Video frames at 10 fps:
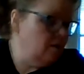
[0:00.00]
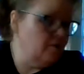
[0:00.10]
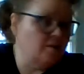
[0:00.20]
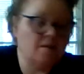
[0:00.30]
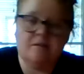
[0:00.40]

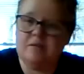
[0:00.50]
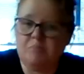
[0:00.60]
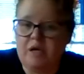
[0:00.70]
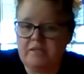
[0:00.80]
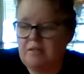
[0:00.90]
this is the
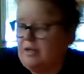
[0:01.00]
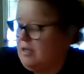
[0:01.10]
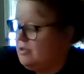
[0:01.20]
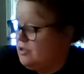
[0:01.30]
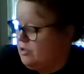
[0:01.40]
best I
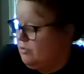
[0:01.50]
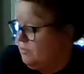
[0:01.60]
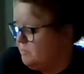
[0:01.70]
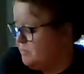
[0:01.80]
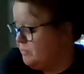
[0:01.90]
can do.
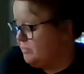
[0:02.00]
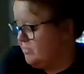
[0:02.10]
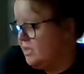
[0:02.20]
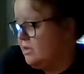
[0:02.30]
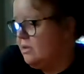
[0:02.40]

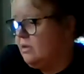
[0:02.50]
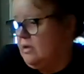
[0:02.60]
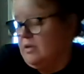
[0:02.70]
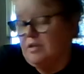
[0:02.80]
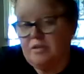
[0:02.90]

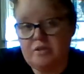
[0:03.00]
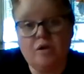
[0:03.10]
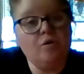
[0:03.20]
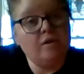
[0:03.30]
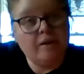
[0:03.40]

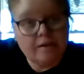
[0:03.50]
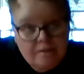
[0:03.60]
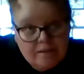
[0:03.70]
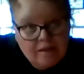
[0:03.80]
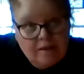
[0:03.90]
So the
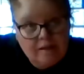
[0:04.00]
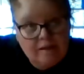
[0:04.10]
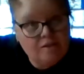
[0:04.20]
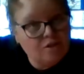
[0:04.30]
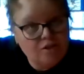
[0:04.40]
next thing I need to